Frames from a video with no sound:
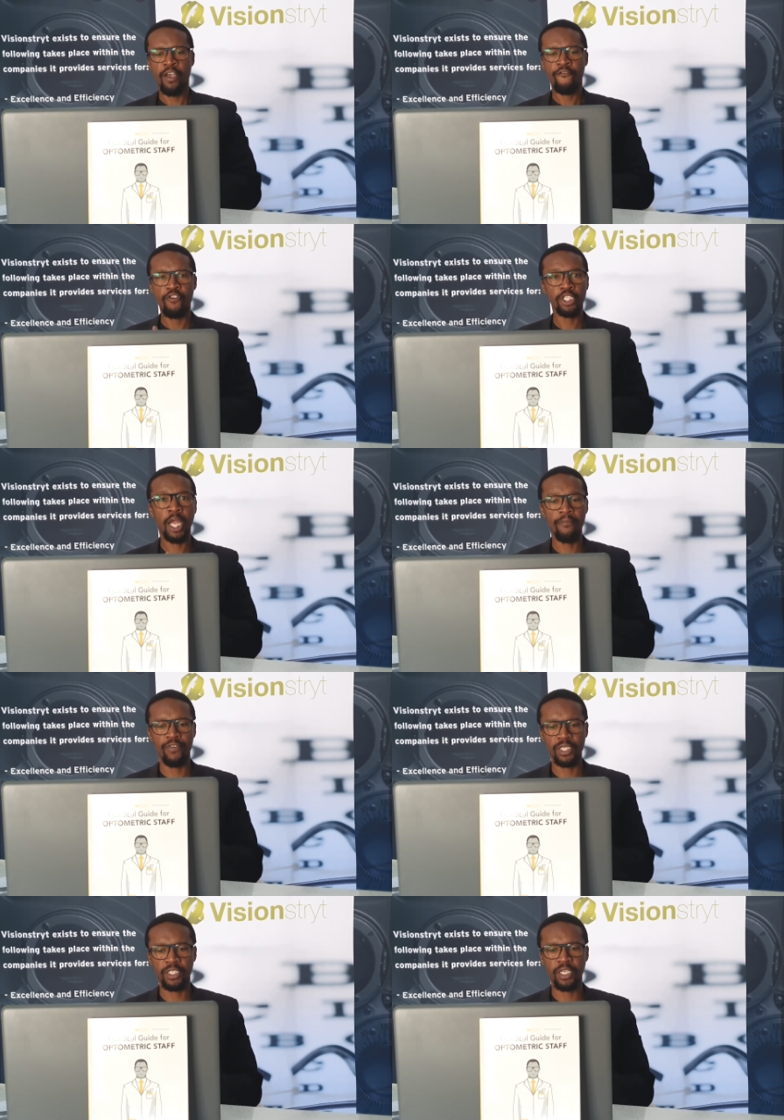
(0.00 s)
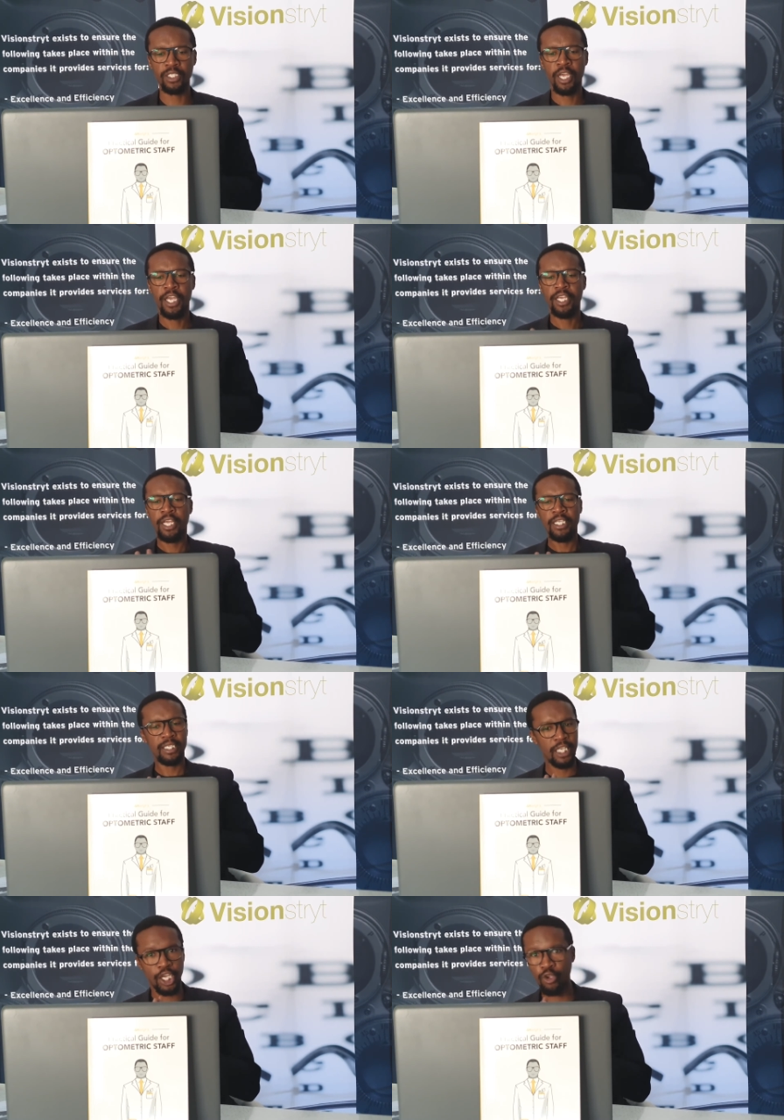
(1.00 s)
First time visitors
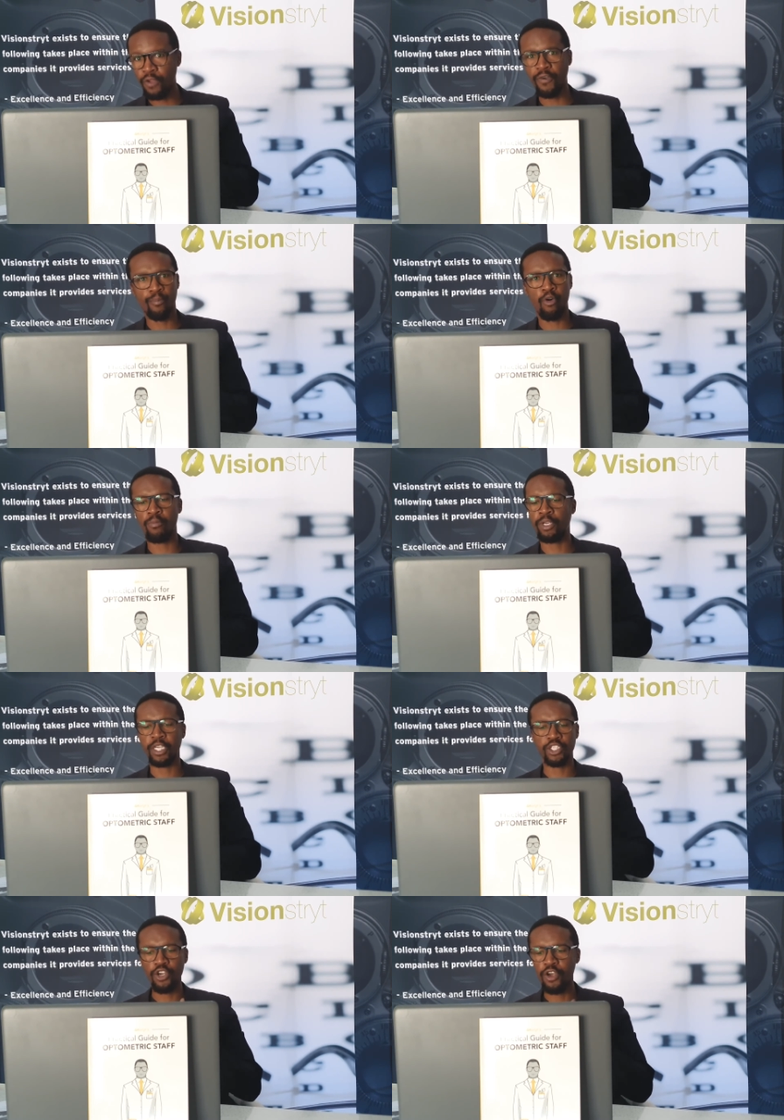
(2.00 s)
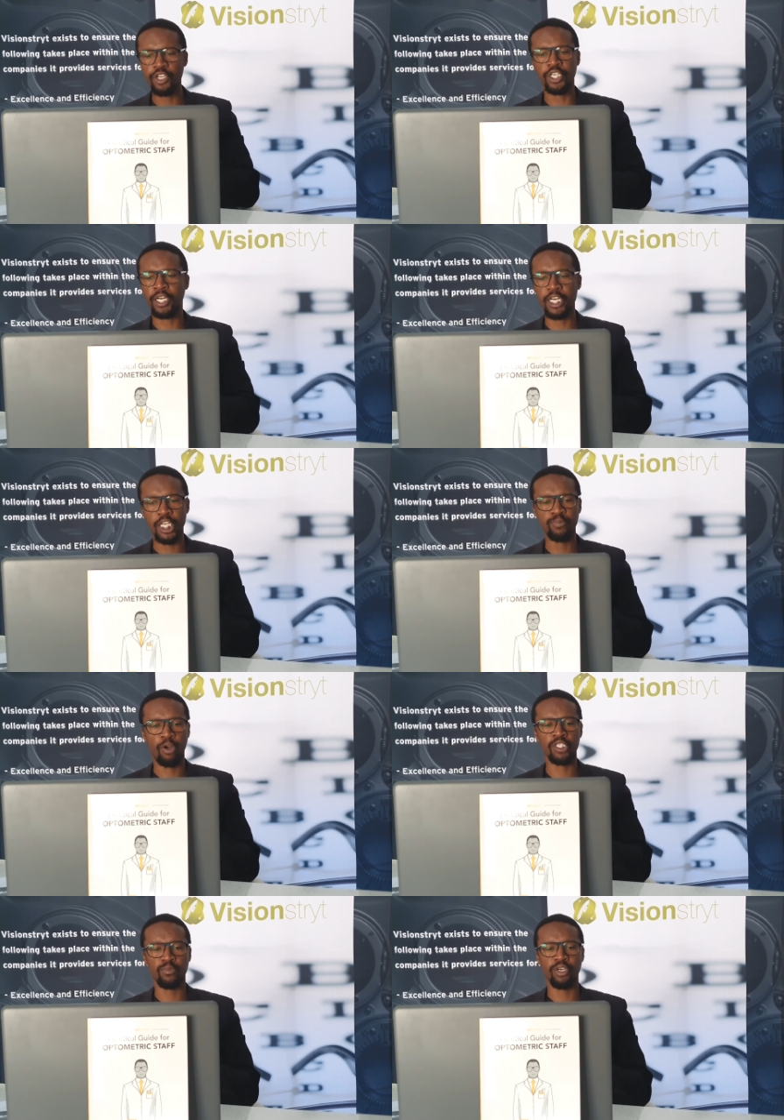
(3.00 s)
Secure the appointment as urgently as
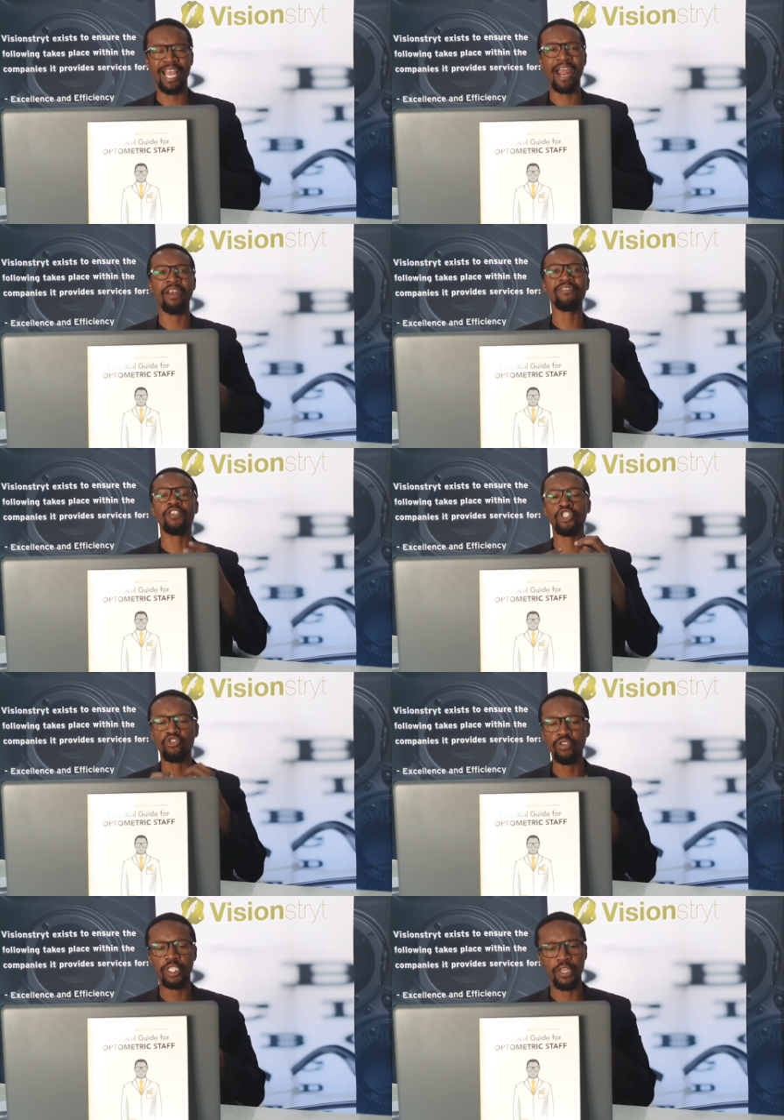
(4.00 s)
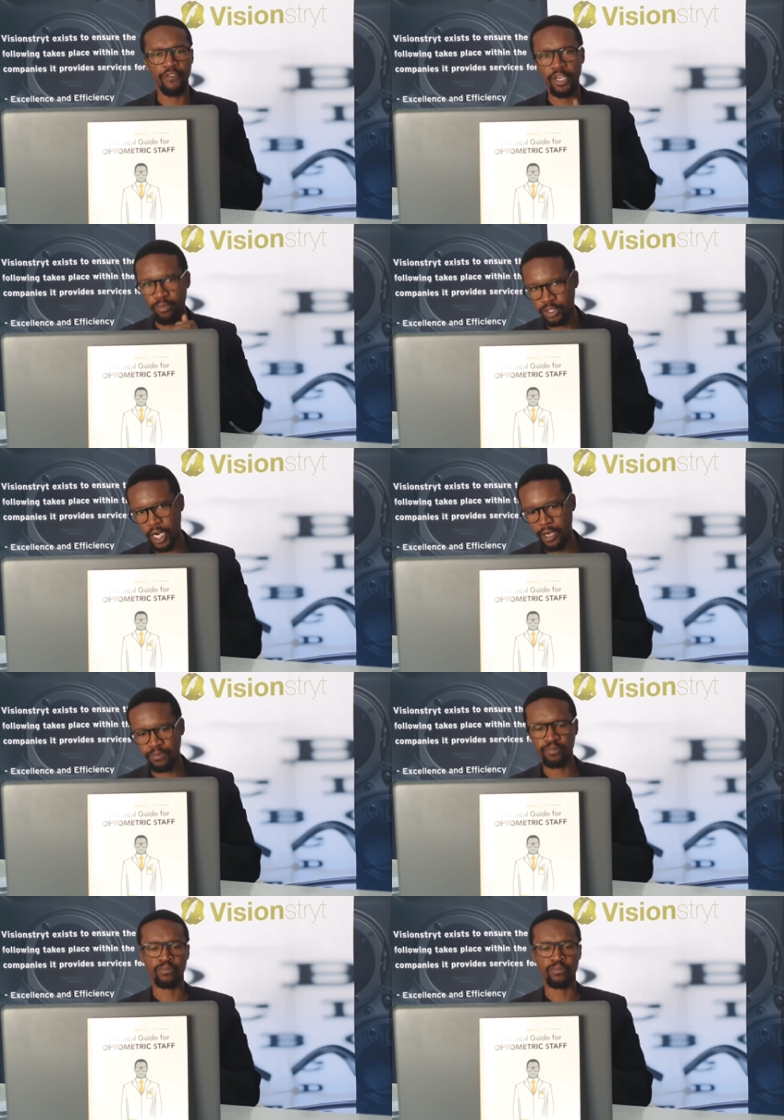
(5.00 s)
possible and at the soonest available time.